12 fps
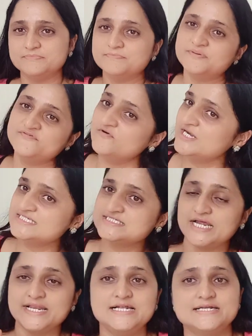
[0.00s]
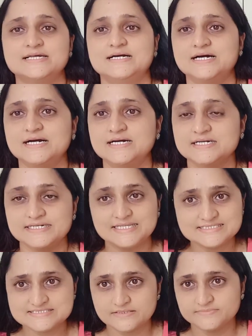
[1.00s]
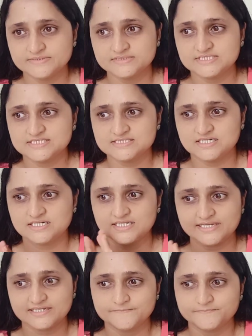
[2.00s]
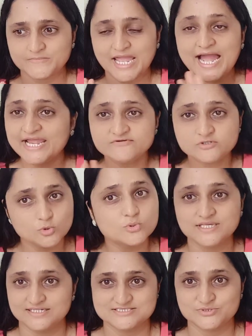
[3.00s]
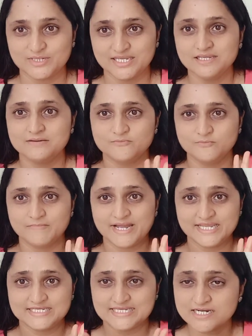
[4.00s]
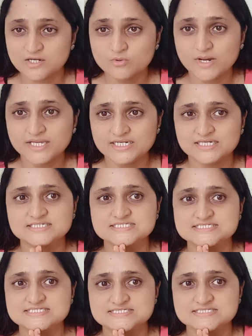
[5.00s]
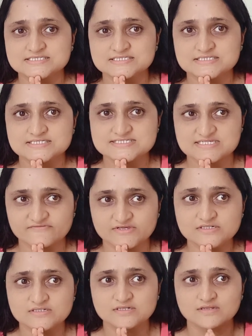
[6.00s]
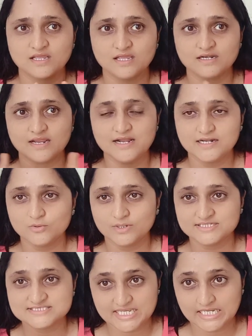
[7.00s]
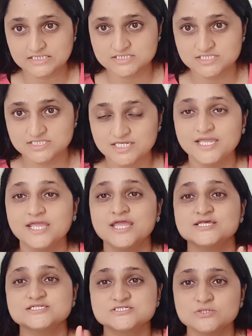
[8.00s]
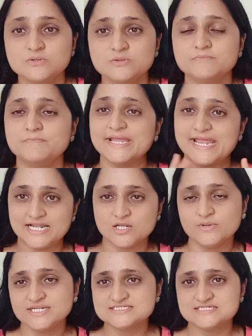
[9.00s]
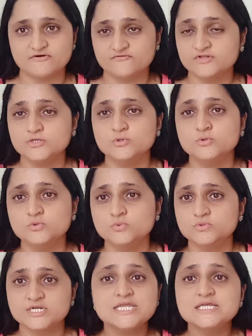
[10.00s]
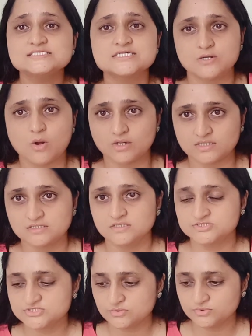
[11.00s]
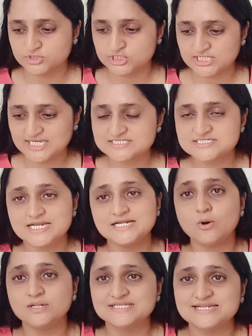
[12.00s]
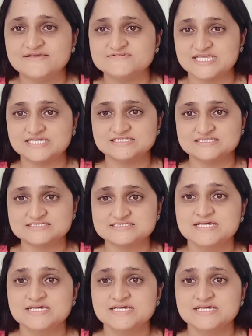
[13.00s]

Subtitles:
before I start, I'll tell some I have two kids. Okay, my younger one is 7 and elder one is 8. So my elder one is someone who reads a lot. So she has read all the life cycles,